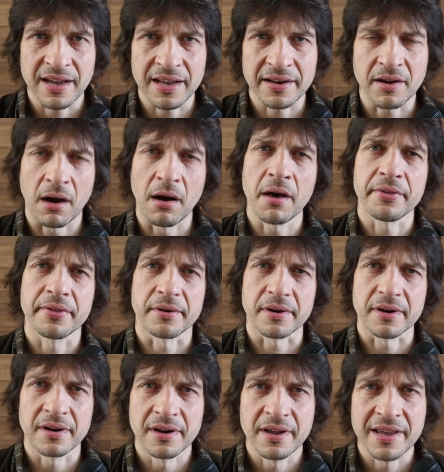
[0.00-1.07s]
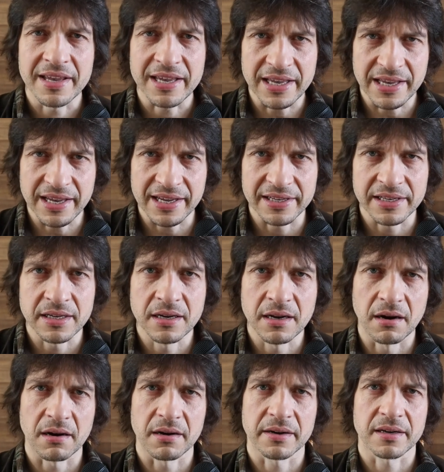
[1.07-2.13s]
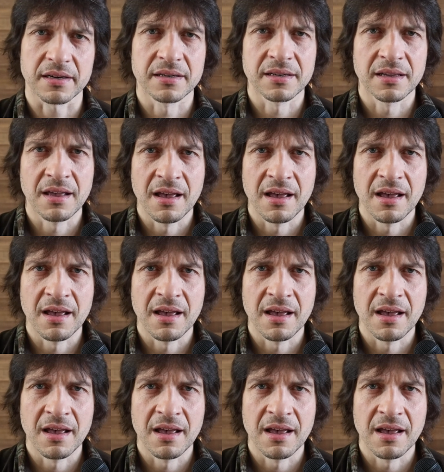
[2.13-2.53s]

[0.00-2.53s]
and author, Ian Carter.